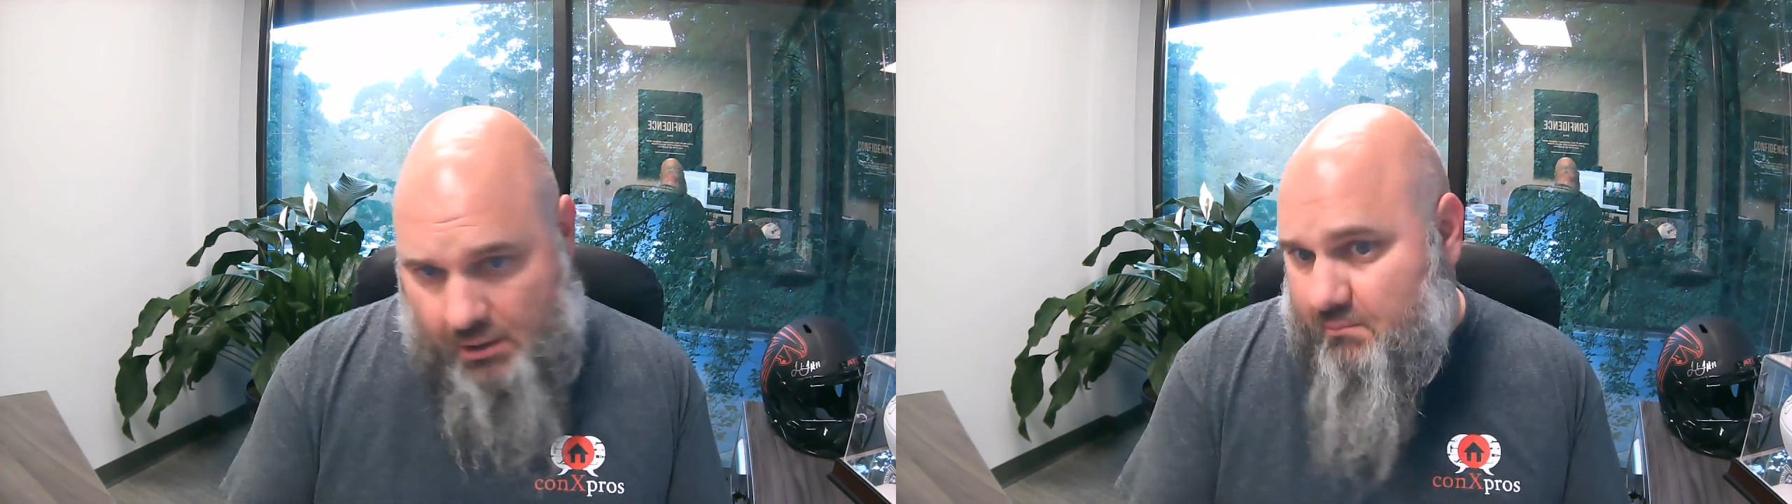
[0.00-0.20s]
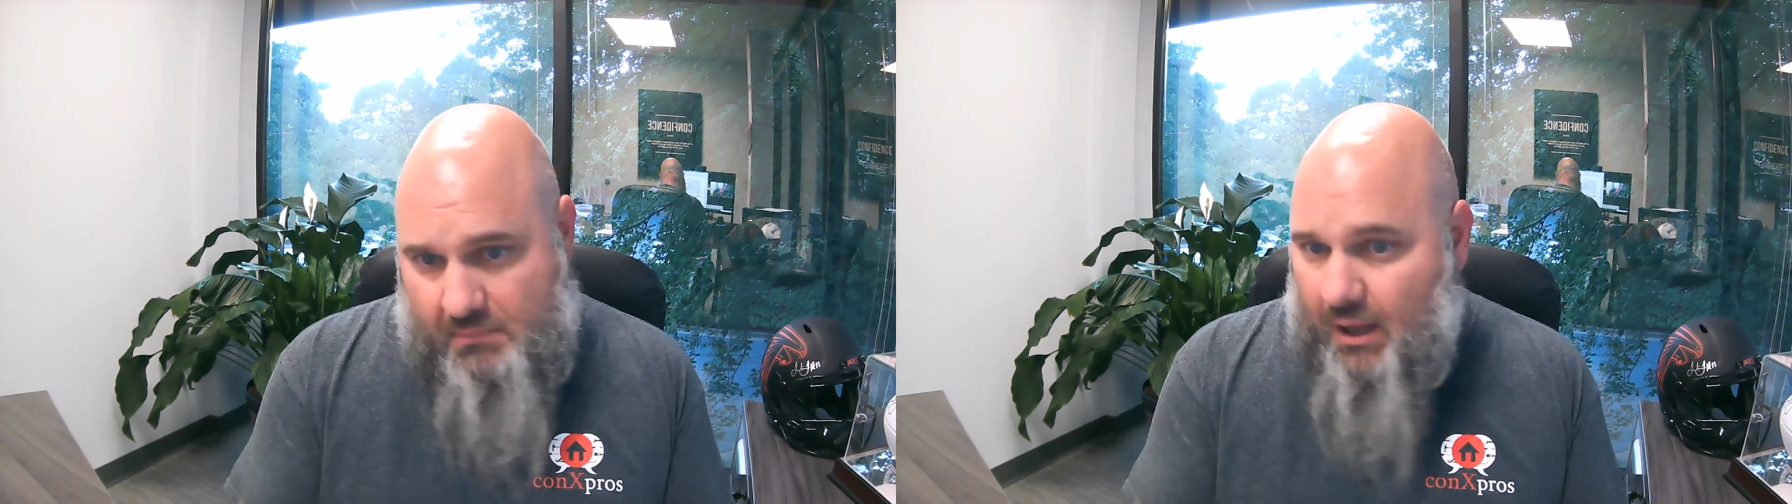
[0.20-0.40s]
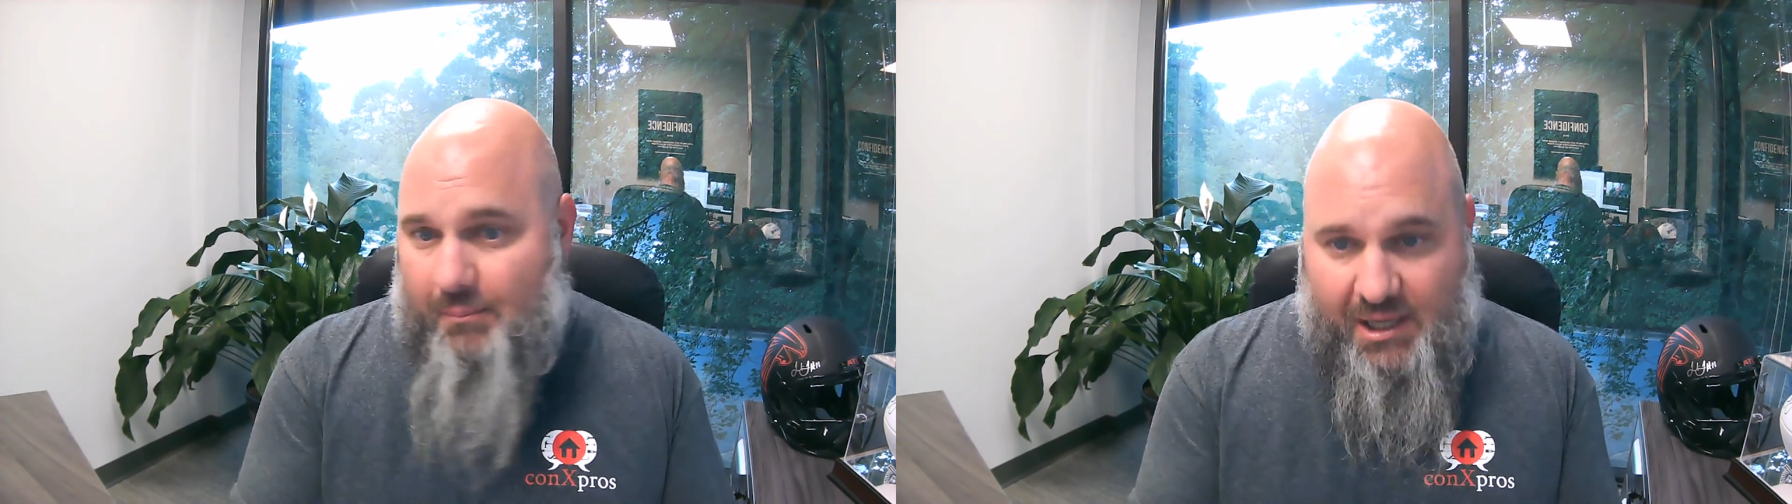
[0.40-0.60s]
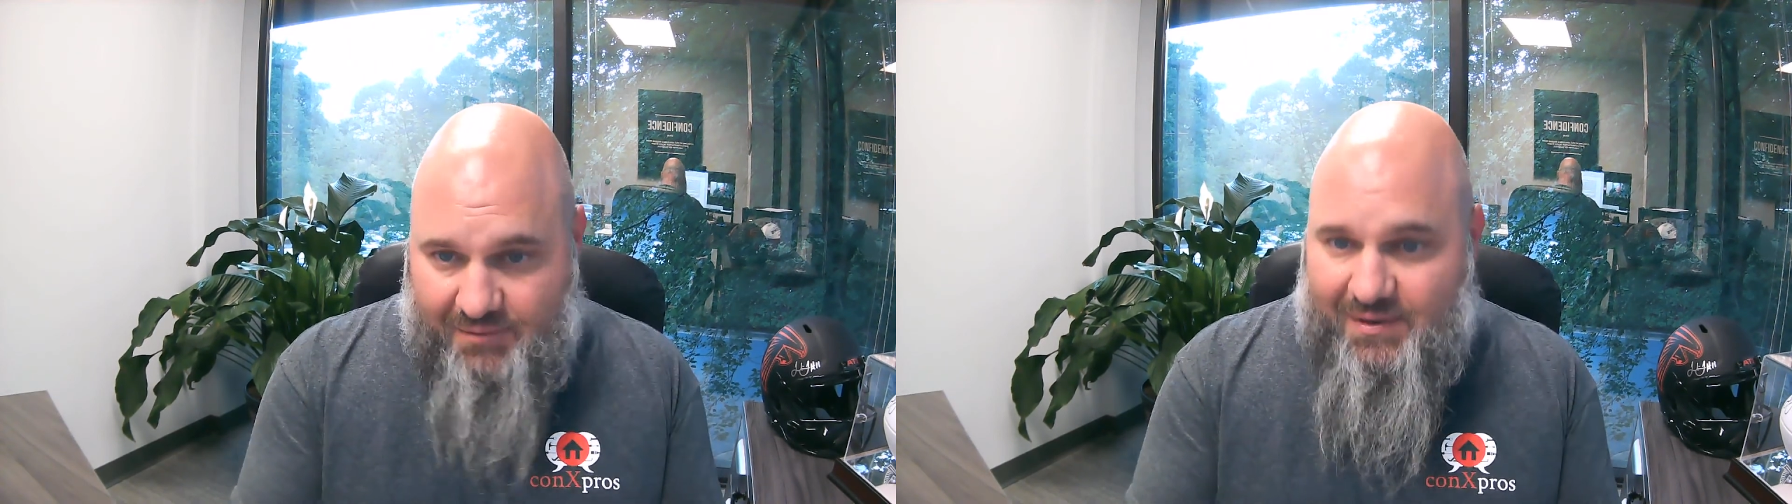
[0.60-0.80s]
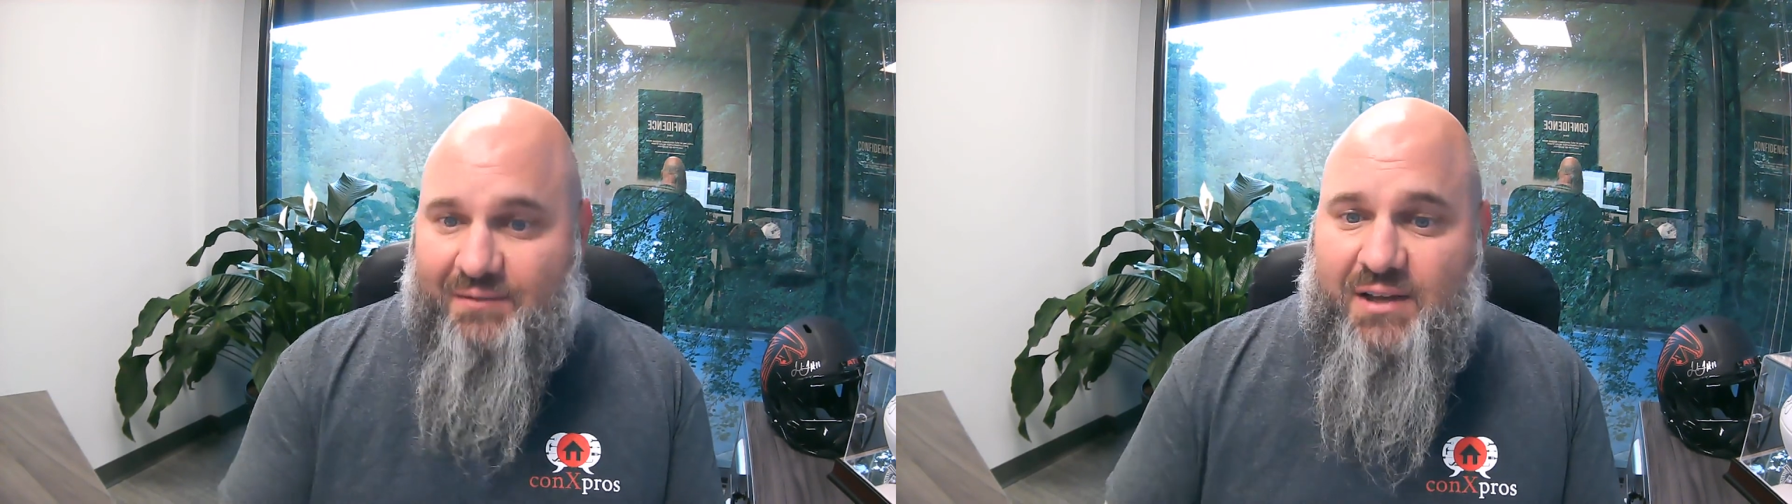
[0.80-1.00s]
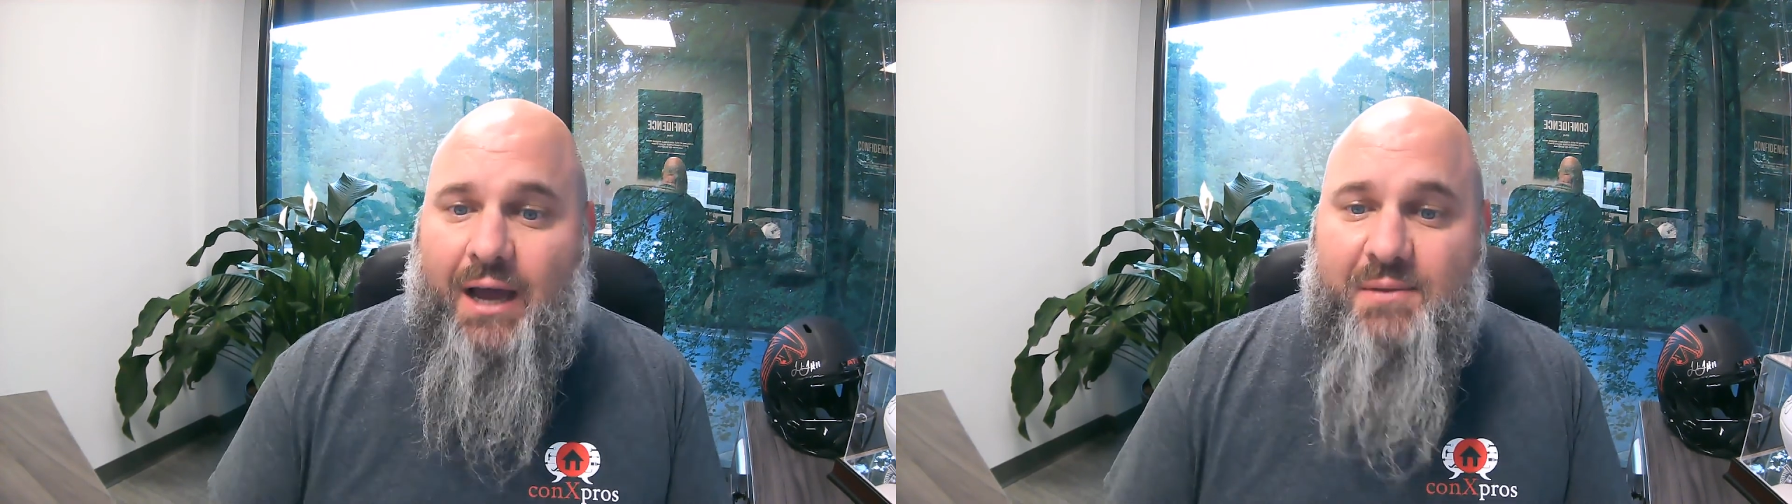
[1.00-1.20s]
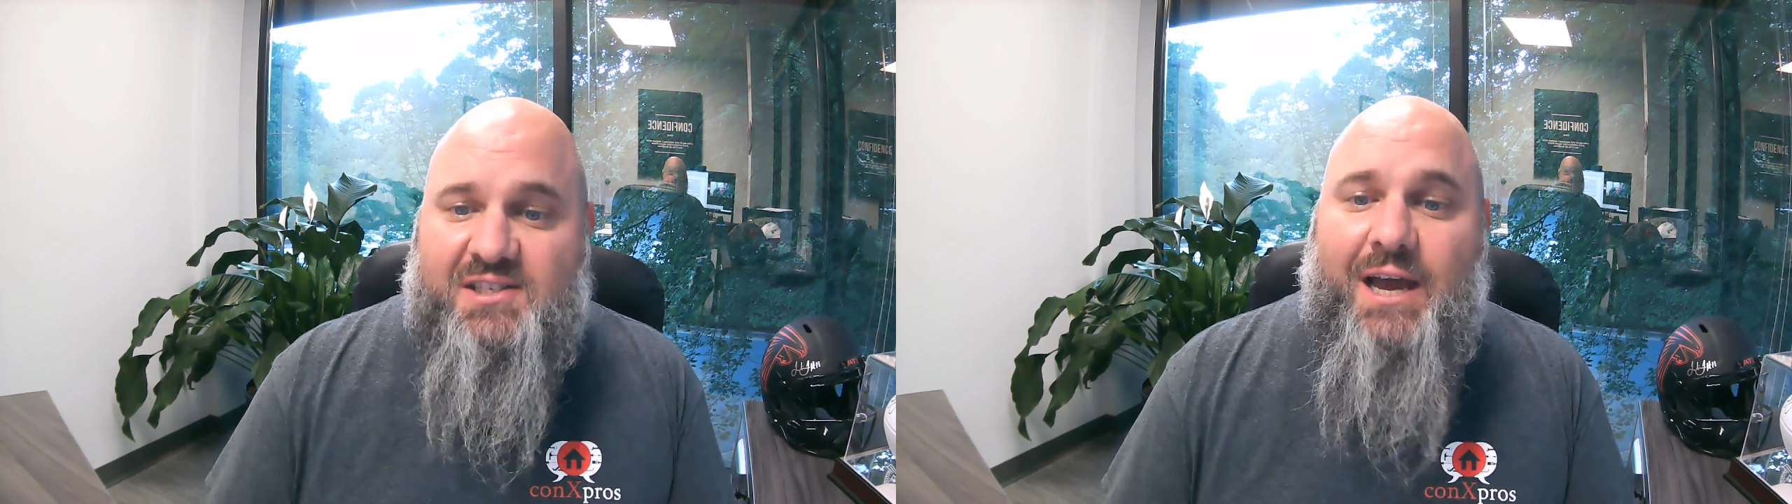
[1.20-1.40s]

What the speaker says: I might even have time this